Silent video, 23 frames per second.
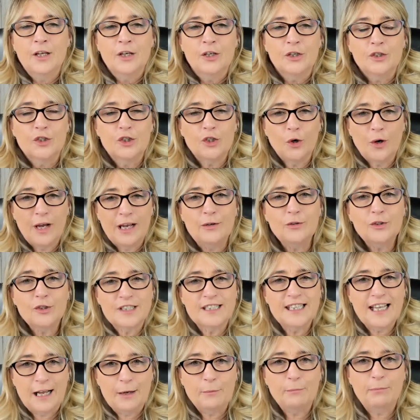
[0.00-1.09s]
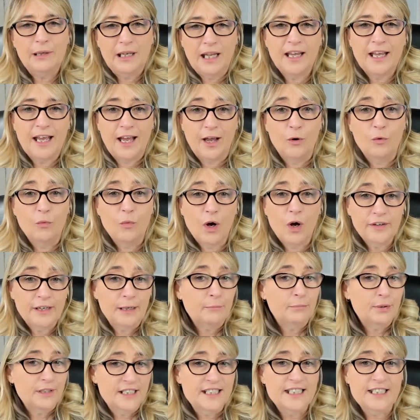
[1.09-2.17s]
So how does that play out? One, I'm
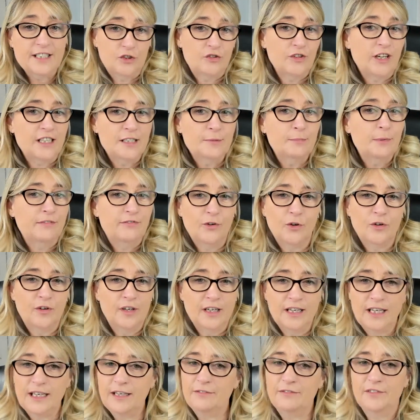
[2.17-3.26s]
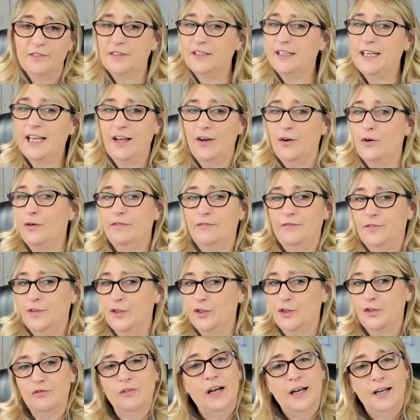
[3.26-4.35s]
pretty stressed before I even get off the
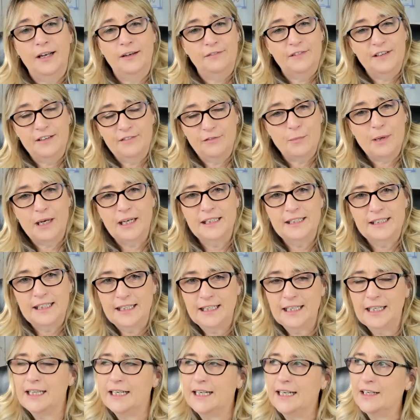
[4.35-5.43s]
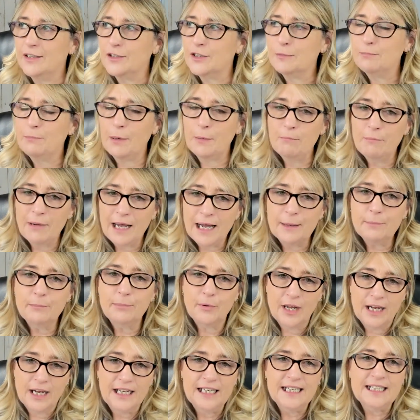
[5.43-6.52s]
drive, never mind anything else. But my
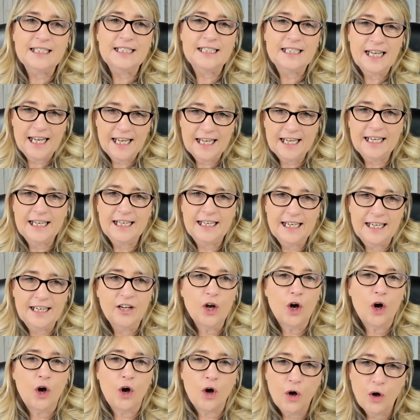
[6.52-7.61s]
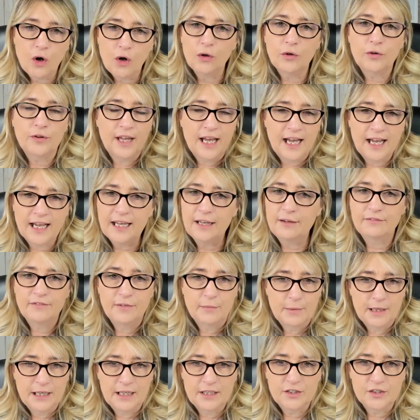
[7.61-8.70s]
brain is taking in all that
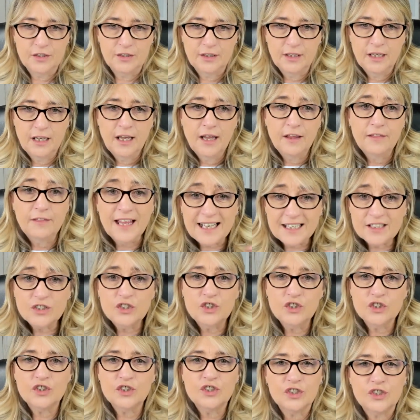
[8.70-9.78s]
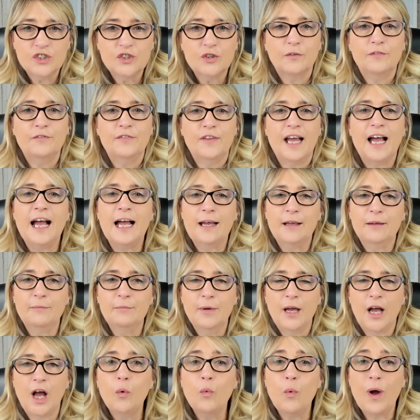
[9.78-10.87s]
information. That's just the stuff that I'm
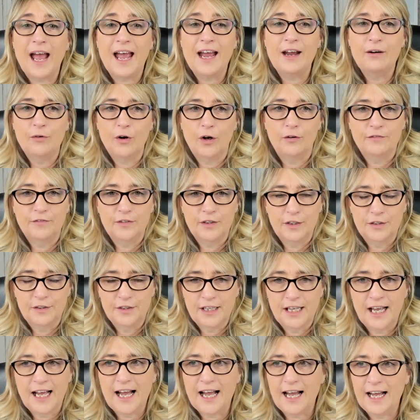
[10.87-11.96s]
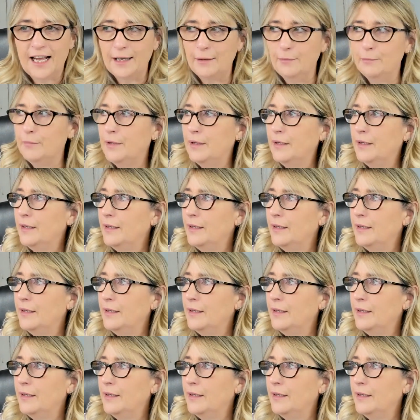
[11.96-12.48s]
aware of and that I'm,